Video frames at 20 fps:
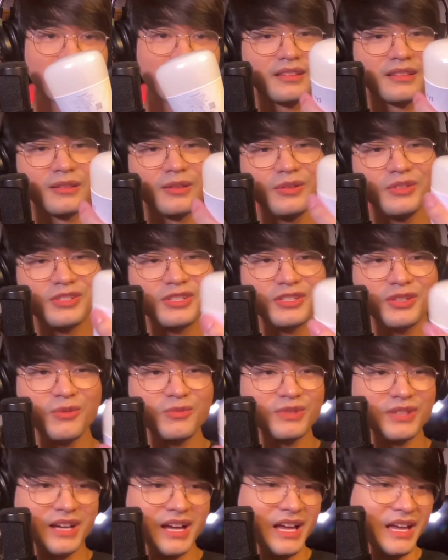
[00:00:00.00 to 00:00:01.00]
Looks so
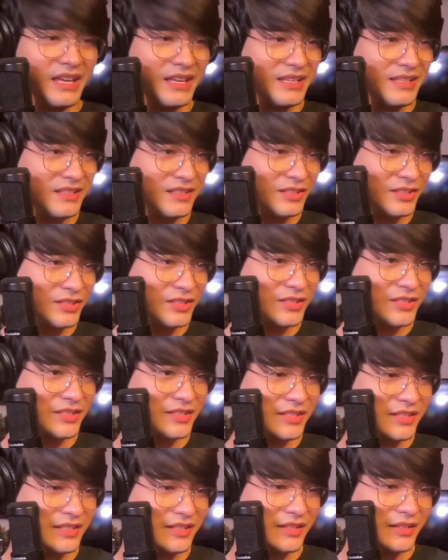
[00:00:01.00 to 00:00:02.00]
nice,
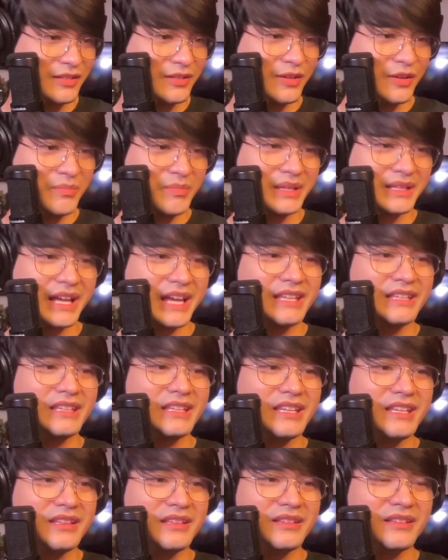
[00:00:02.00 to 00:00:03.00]
you know, but I
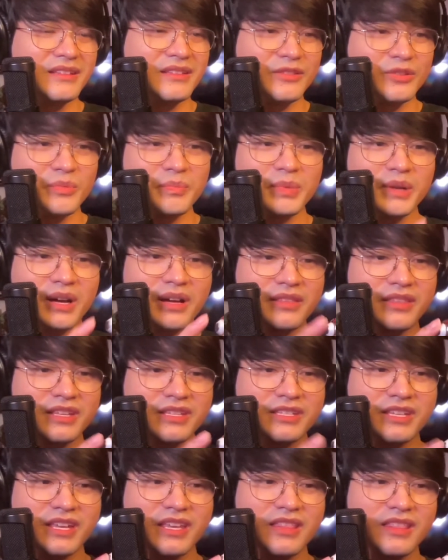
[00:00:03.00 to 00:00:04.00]
need to plug
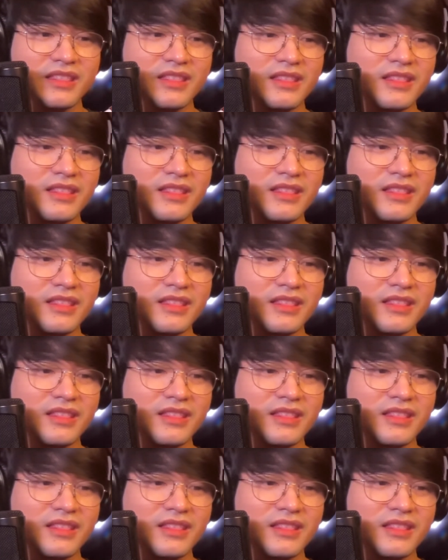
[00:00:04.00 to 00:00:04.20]
this in.